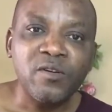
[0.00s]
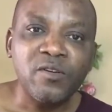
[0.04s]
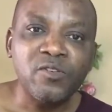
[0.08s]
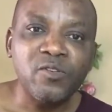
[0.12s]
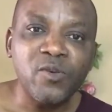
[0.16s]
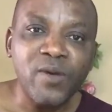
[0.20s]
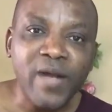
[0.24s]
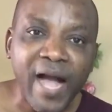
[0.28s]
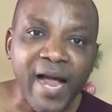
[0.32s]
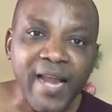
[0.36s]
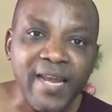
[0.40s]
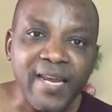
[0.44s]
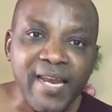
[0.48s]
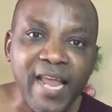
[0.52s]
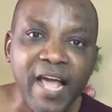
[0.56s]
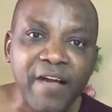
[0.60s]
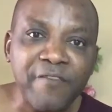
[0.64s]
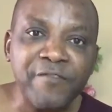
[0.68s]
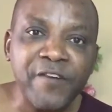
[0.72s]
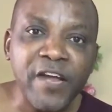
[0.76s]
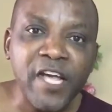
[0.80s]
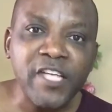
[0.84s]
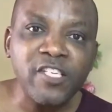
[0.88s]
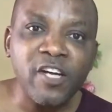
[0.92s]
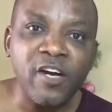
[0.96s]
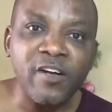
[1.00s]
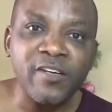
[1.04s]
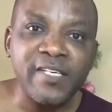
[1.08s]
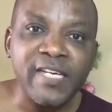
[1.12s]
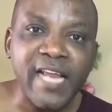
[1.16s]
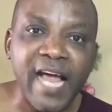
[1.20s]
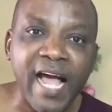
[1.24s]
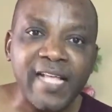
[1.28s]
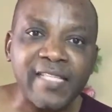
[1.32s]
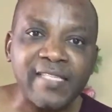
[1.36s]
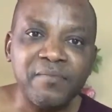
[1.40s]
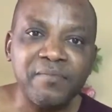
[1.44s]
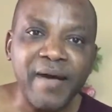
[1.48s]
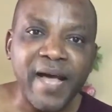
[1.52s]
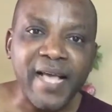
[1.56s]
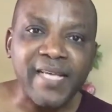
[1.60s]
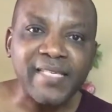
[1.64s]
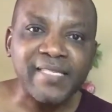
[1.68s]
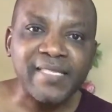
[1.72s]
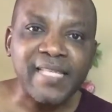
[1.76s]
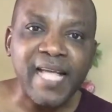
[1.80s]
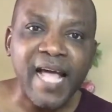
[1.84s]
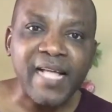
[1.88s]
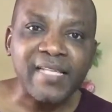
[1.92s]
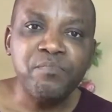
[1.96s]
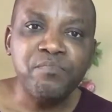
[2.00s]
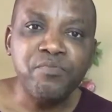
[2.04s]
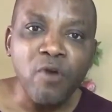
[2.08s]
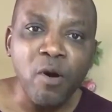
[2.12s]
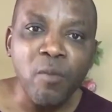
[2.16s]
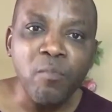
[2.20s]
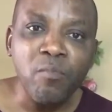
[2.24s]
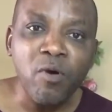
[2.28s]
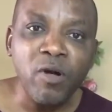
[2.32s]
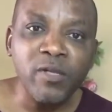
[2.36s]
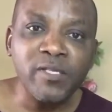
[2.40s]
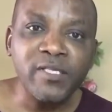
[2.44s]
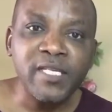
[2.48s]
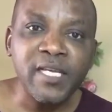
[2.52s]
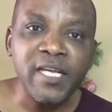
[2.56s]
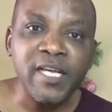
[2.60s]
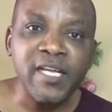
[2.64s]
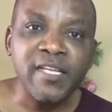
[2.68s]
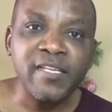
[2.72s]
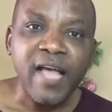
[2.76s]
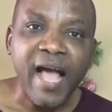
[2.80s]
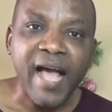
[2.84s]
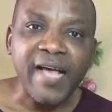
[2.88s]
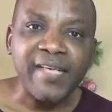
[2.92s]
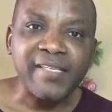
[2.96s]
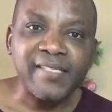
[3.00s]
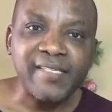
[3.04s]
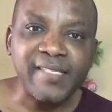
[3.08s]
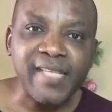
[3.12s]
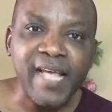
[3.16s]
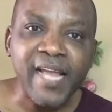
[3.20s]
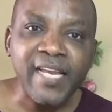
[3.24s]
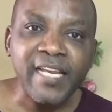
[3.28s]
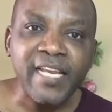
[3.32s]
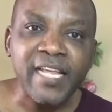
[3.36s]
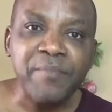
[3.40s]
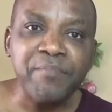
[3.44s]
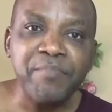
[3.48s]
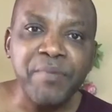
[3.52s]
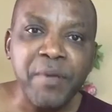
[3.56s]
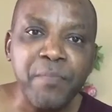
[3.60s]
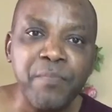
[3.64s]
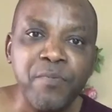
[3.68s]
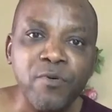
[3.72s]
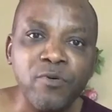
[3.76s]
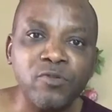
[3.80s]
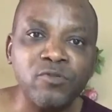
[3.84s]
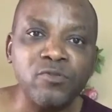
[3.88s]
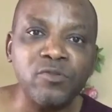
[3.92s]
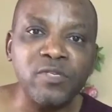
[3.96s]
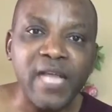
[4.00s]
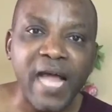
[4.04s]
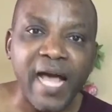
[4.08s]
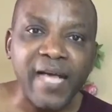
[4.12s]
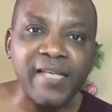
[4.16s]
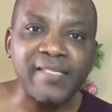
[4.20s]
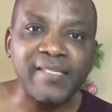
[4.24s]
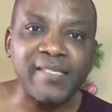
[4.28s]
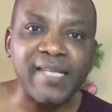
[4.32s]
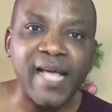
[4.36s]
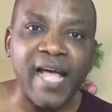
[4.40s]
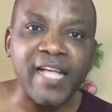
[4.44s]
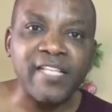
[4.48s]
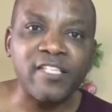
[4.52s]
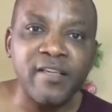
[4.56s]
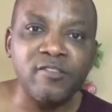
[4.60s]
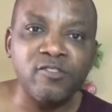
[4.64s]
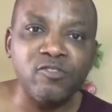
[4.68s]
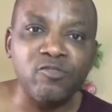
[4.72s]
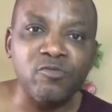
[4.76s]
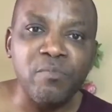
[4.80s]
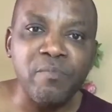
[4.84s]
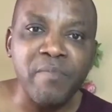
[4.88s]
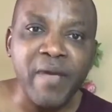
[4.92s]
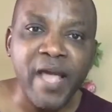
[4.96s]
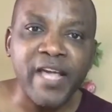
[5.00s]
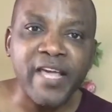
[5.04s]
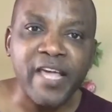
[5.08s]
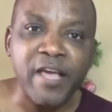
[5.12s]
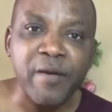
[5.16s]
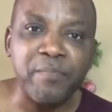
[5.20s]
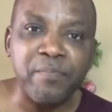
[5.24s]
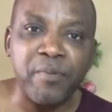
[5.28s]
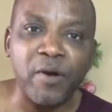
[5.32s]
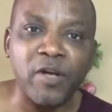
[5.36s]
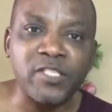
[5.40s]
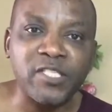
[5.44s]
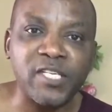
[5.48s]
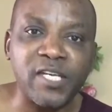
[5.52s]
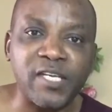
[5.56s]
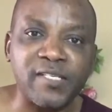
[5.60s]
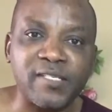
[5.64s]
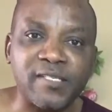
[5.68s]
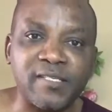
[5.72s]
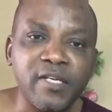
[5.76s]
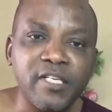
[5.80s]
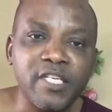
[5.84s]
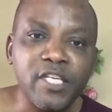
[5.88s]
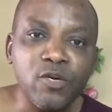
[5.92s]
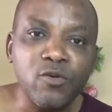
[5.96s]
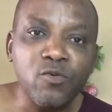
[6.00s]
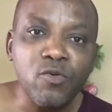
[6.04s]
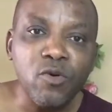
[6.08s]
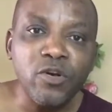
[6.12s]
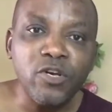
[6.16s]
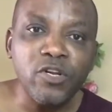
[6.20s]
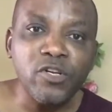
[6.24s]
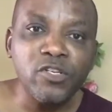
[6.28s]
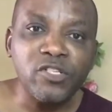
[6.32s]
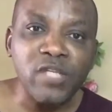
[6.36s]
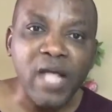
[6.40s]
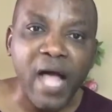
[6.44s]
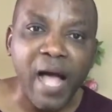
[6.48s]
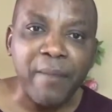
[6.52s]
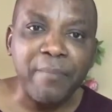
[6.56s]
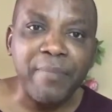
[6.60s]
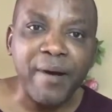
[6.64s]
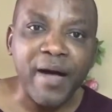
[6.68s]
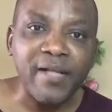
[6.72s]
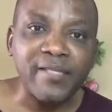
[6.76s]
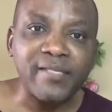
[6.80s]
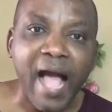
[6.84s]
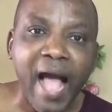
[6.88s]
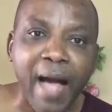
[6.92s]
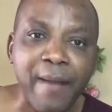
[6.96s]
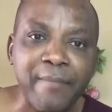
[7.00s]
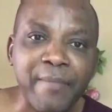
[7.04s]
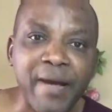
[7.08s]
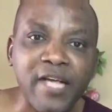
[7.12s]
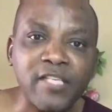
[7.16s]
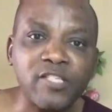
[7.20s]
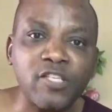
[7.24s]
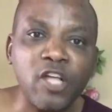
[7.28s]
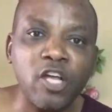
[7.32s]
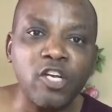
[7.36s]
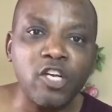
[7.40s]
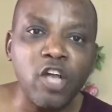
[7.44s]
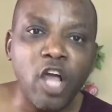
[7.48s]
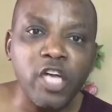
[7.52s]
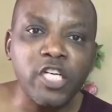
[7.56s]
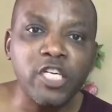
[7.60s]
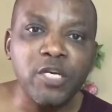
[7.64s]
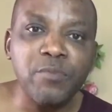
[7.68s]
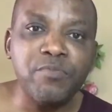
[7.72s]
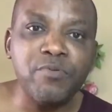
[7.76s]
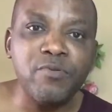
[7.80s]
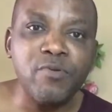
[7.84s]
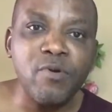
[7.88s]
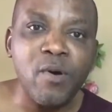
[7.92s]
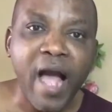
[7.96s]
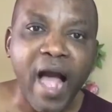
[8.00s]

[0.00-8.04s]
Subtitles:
you can leverage on that by start promoting and sending people to that site to make a purchase. The good news about Amazon Audible